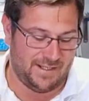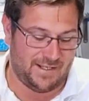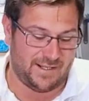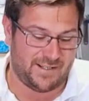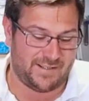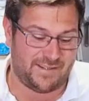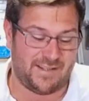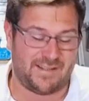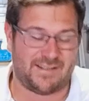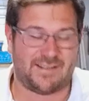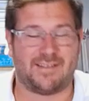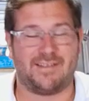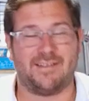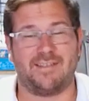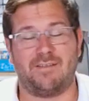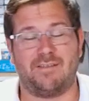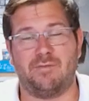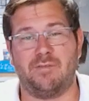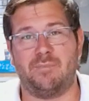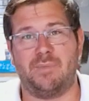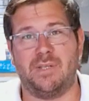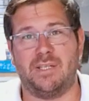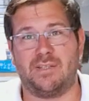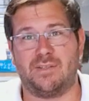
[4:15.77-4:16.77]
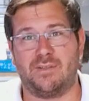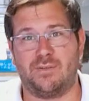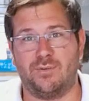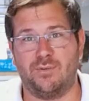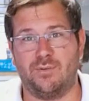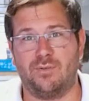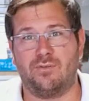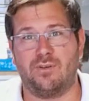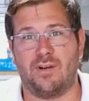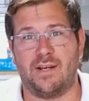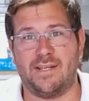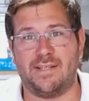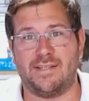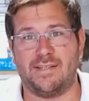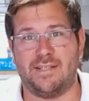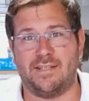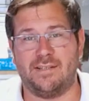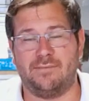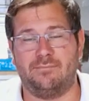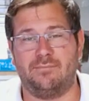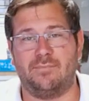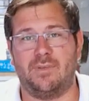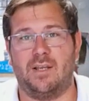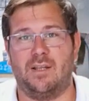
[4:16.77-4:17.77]
and that's because I'm a bit tool
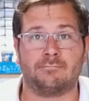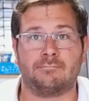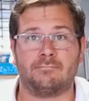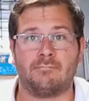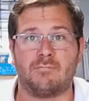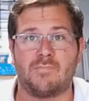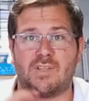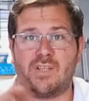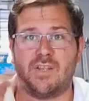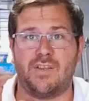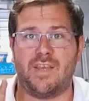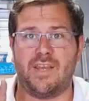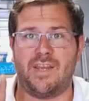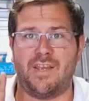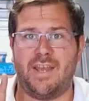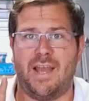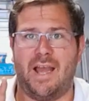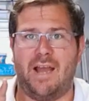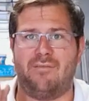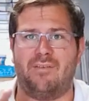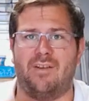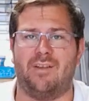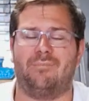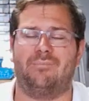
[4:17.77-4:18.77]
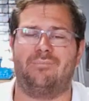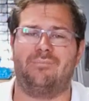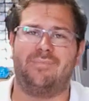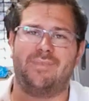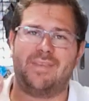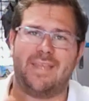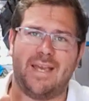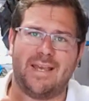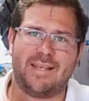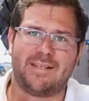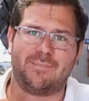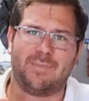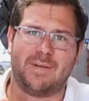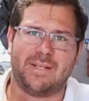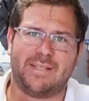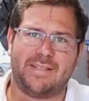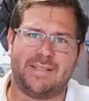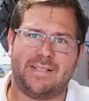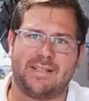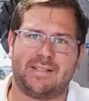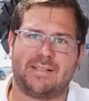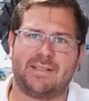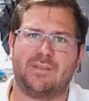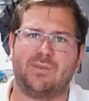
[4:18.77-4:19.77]
crazy. So there you have it. There's my
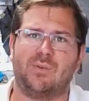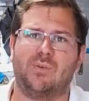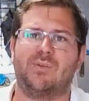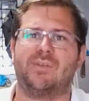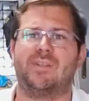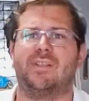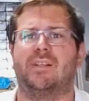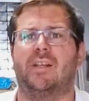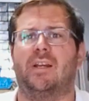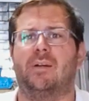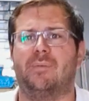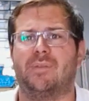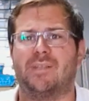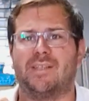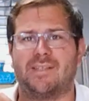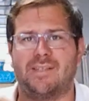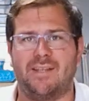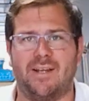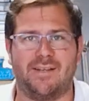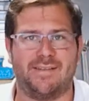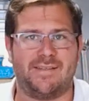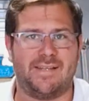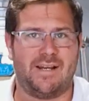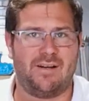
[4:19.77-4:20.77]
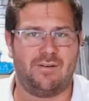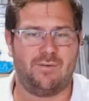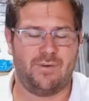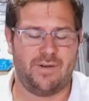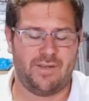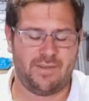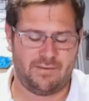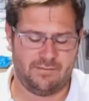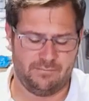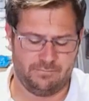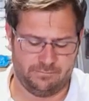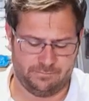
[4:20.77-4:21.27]
6 tools that I would start out with,